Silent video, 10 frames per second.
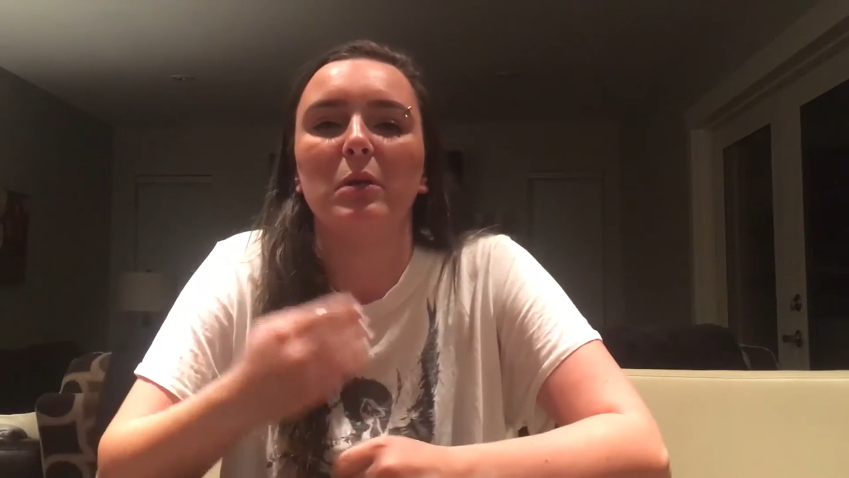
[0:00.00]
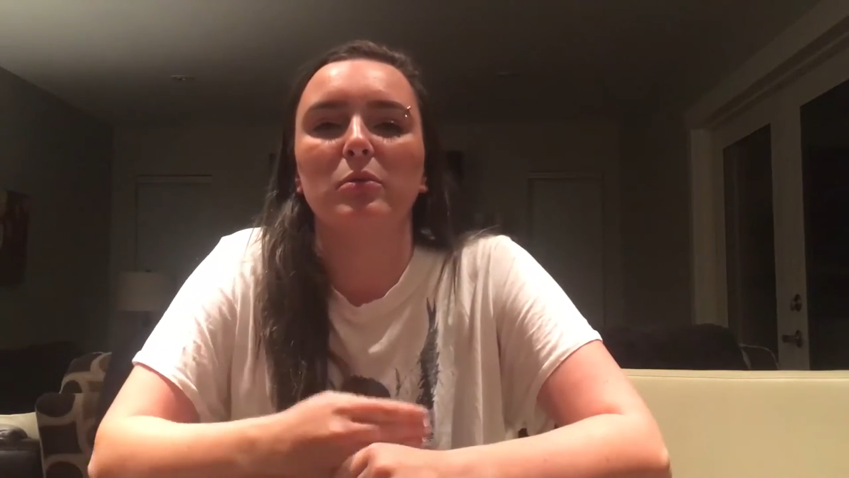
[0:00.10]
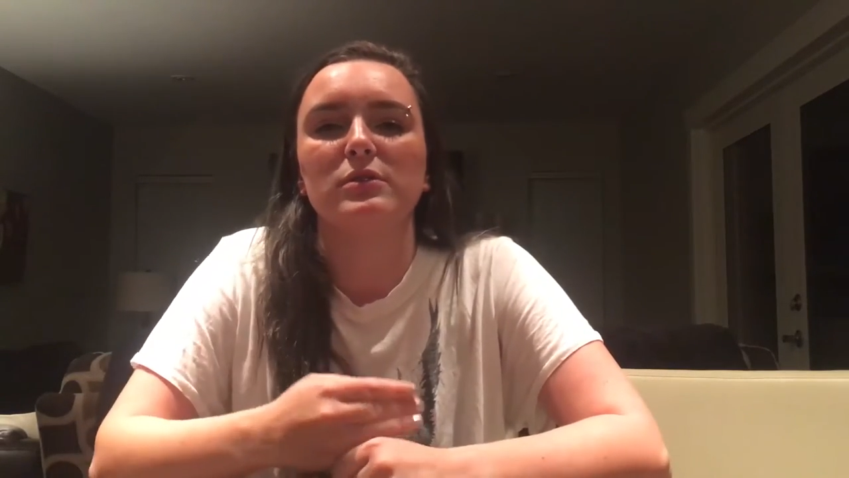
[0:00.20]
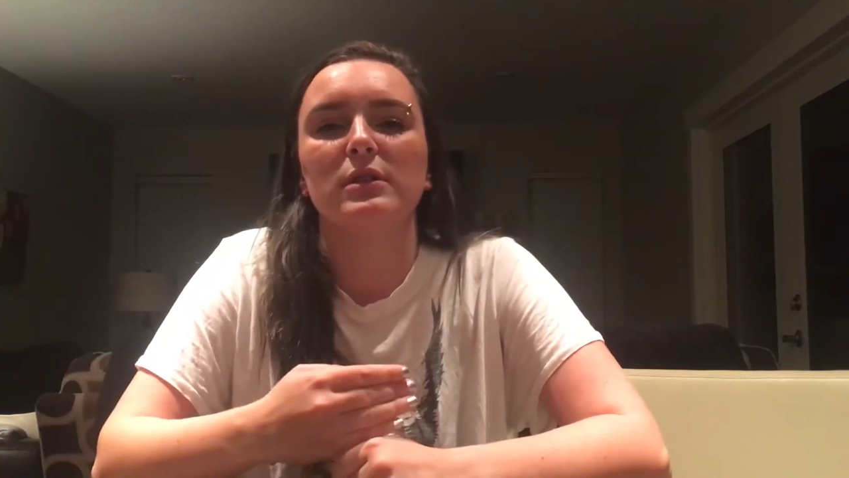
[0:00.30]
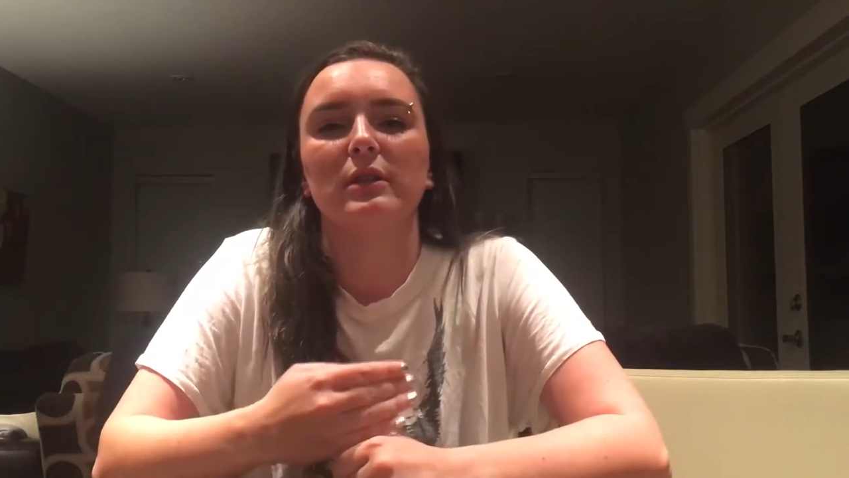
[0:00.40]

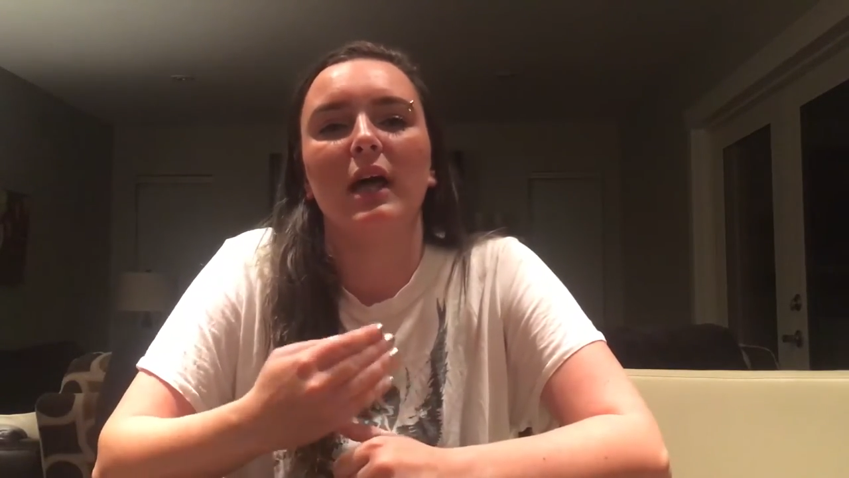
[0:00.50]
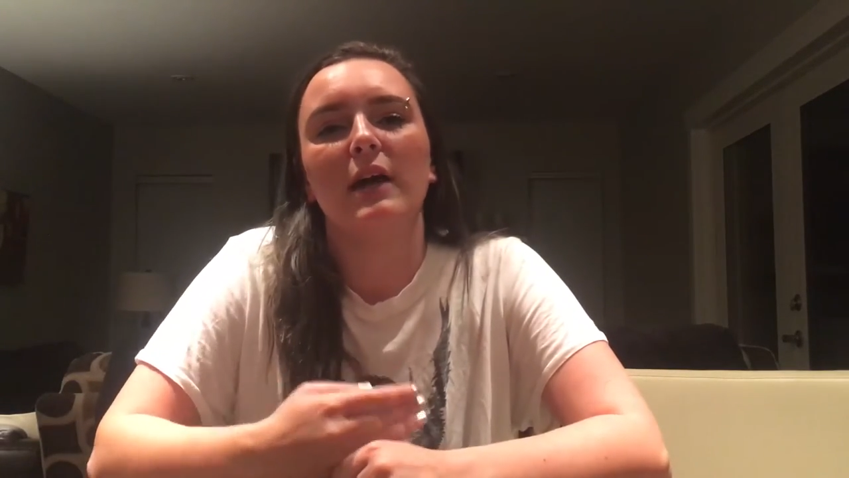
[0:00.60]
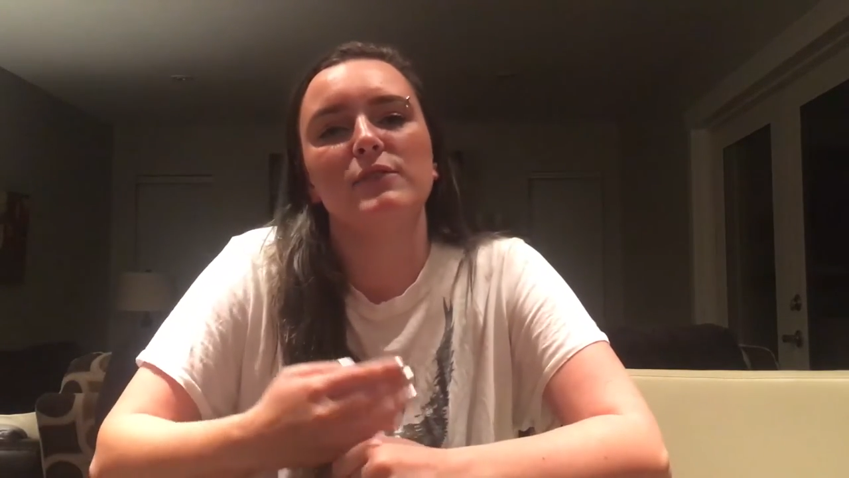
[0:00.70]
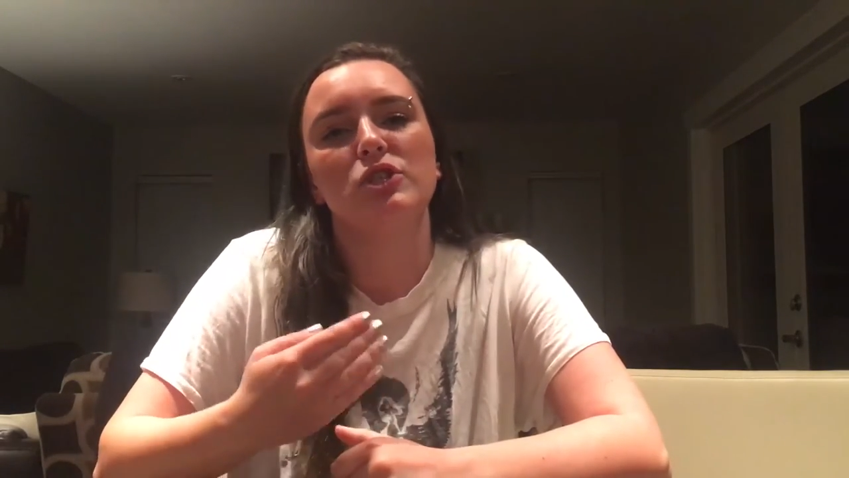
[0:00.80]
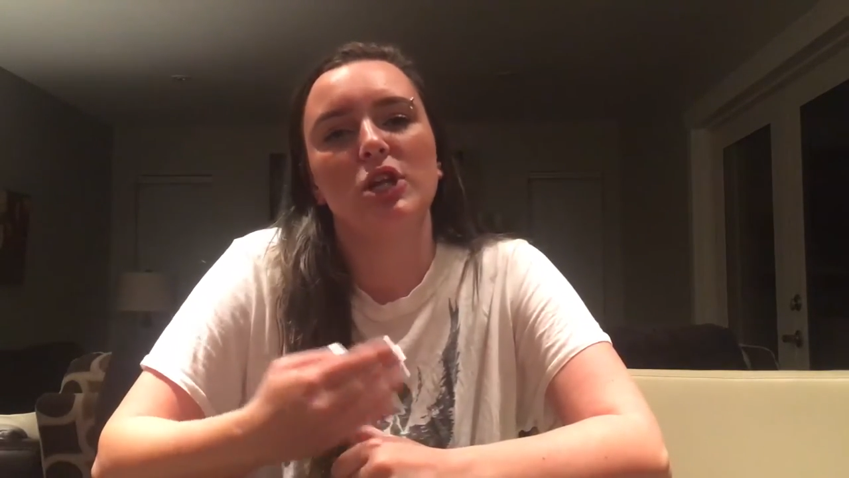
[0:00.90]
people's
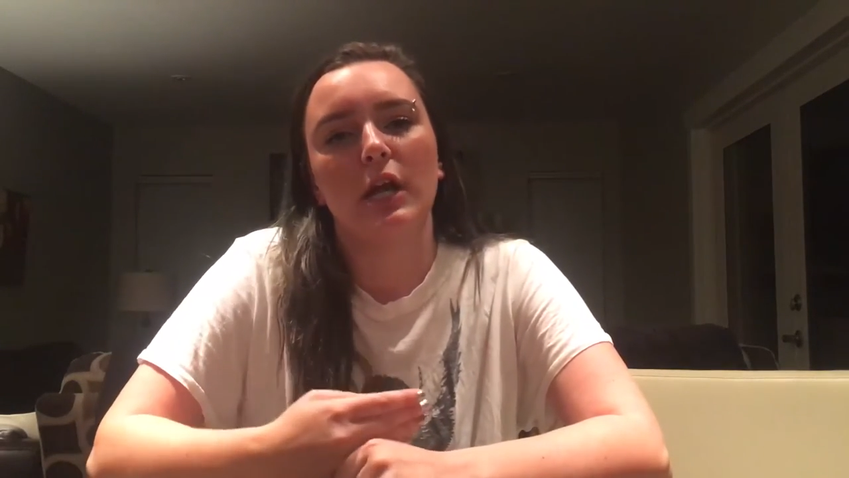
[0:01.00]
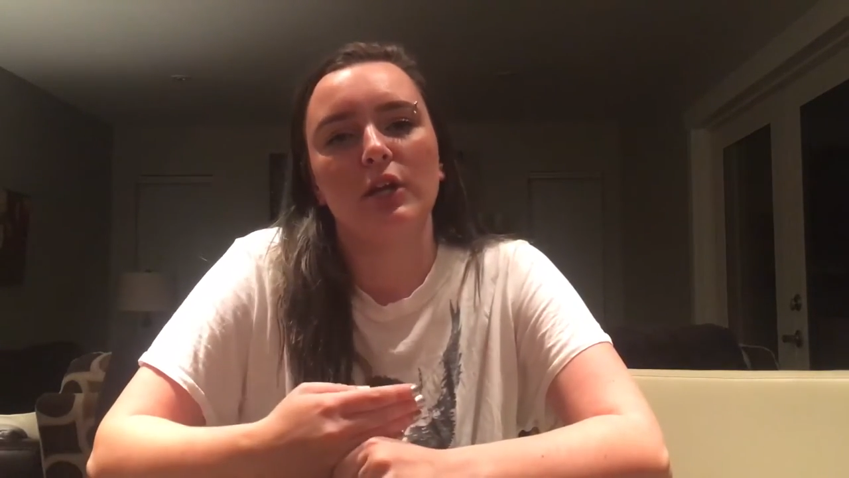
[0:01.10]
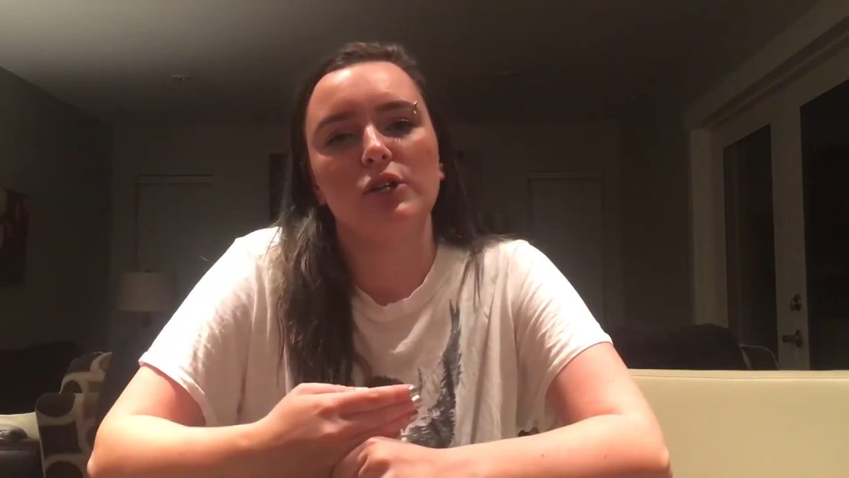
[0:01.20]
lives